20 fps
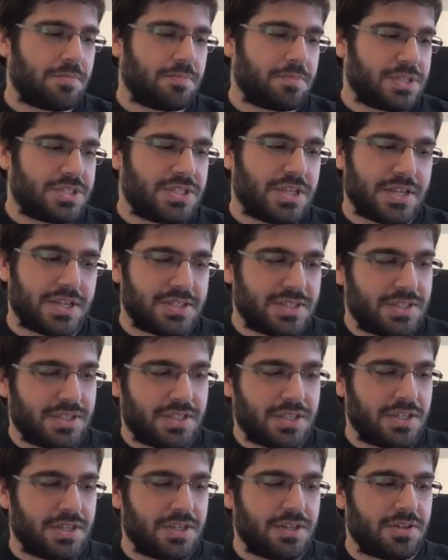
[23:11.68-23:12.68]

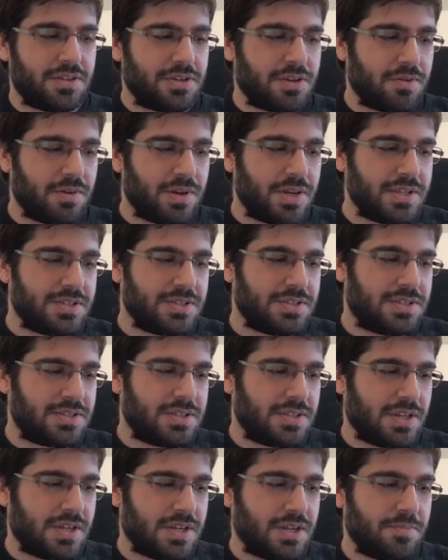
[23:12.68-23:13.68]
CI/CD knowledge,
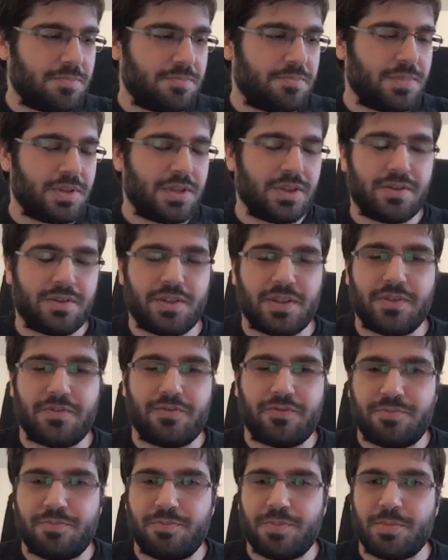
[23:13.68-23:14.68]

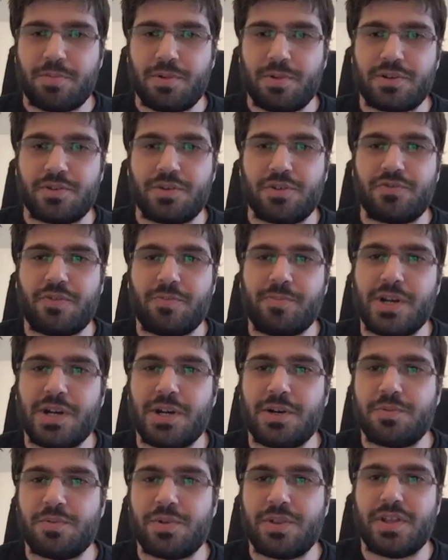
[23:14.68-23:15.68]
if people are not
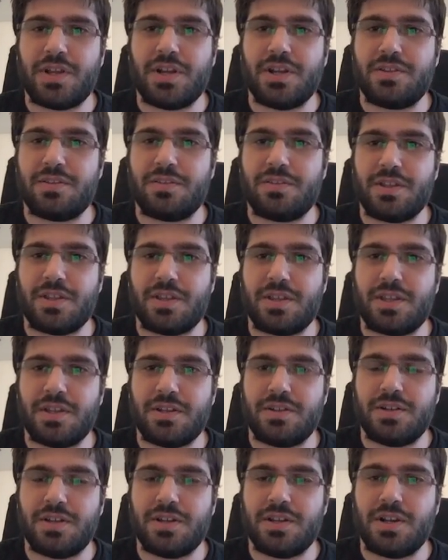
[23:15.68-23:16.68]
familiar with that, they
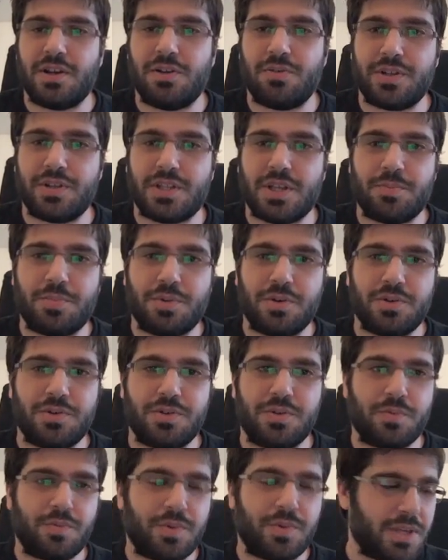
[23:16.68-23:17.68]
can look it up
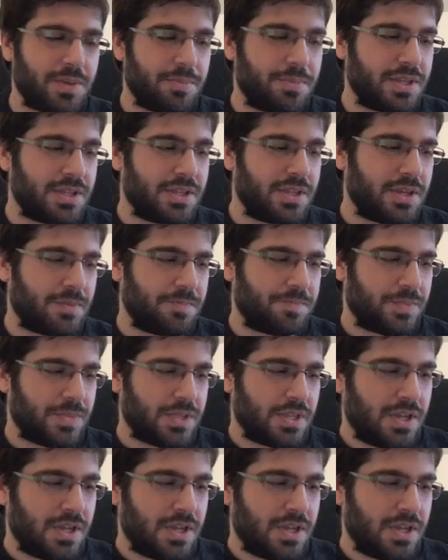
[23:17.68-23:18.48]
on Wikipedia.